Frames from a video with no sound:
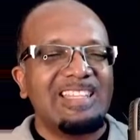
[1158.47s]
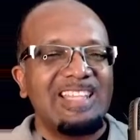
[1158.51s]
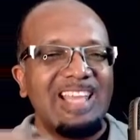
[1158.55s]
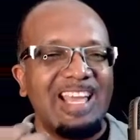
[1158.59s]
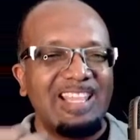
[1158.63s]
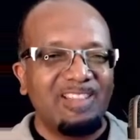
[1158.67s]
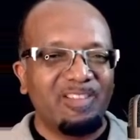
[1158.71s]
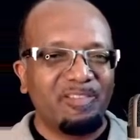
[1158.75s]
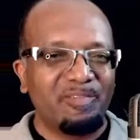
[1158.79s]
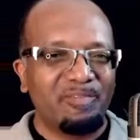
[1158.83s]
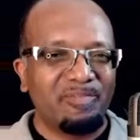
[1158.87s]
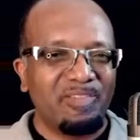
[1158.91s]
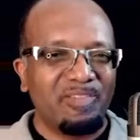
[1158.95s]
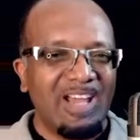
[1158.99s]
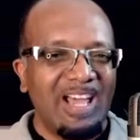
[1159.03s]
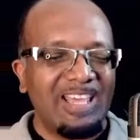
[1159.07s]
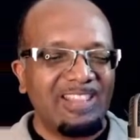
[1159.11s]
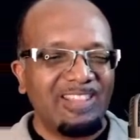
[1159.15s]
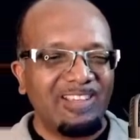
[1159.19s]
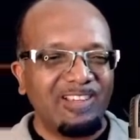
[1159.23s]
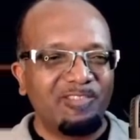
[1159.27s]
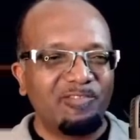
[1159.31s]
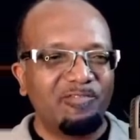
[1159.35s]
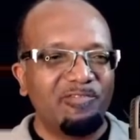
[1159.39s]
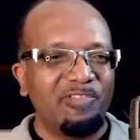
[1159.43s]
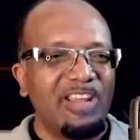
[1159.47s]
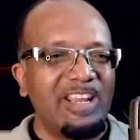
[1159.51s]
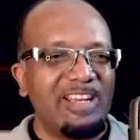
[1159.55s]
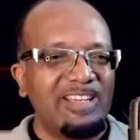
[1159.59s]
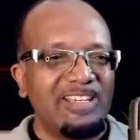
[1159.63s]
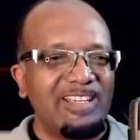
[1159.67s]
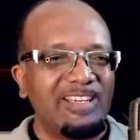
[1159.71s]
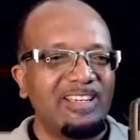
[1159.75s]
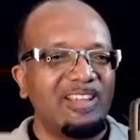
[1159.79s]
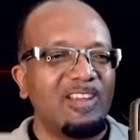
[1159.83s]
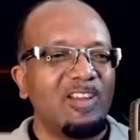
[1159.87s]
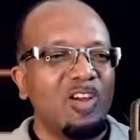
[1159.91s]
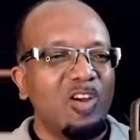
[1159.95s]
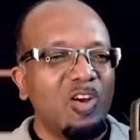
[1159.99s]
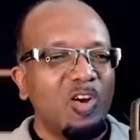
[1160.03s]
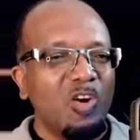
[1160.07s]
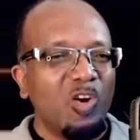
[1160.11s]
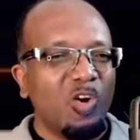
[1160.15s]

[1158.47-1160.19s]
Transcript: that the Father created